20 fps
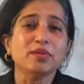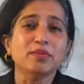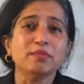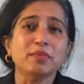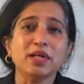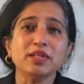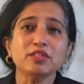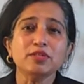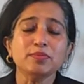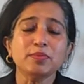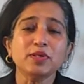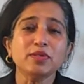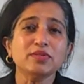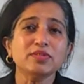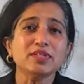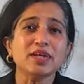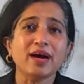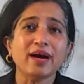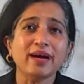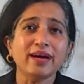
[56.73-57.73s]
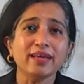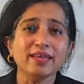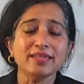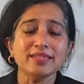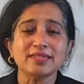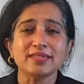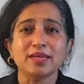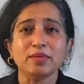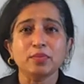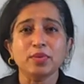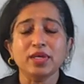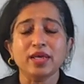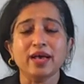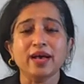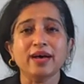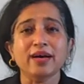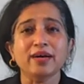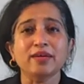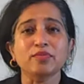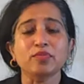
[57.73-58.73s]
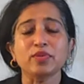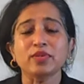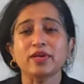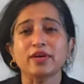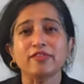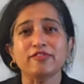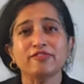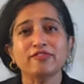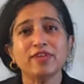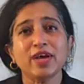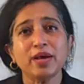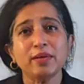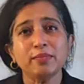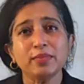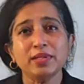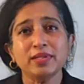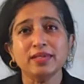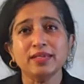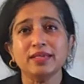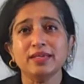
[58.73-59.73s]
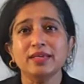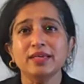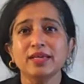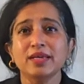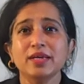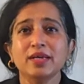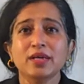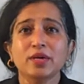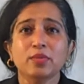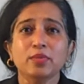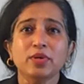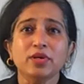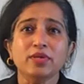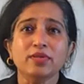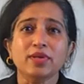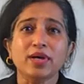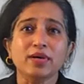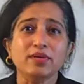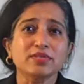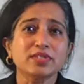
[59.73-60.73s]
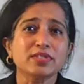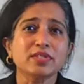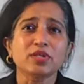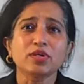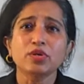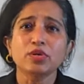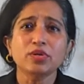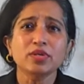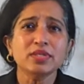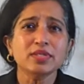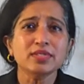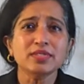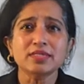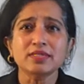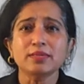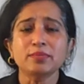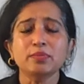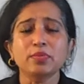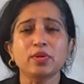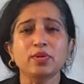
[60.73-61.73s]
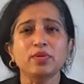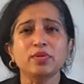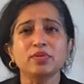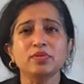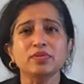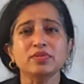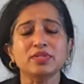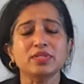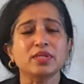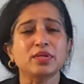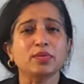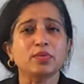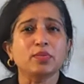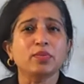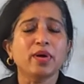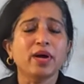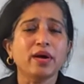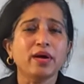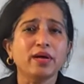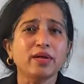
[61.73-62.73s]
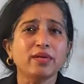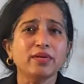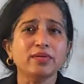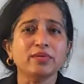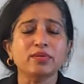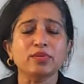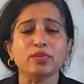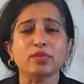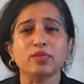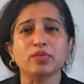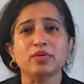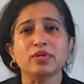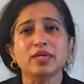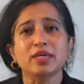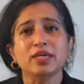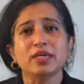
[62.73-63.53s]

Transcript: multiple ties that we have with our family, with our security symbols, wealth, or